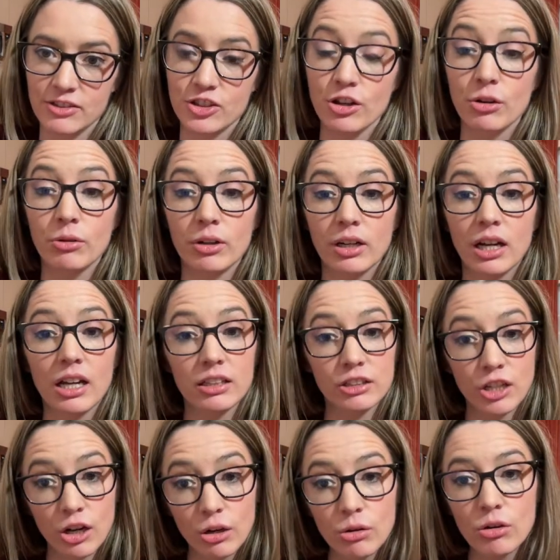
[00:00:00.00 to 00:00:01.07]
So a
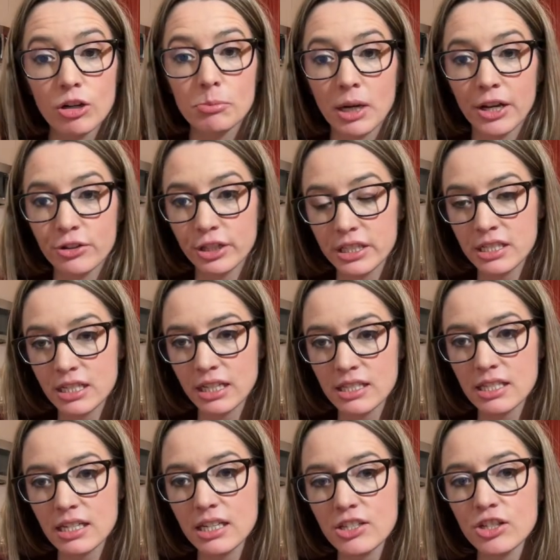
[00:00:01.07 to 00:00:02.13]
low or moderate
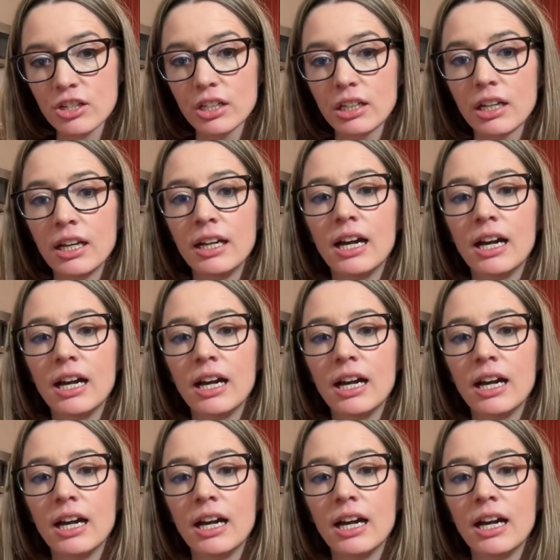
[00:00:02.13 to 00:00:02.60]
intensity is good.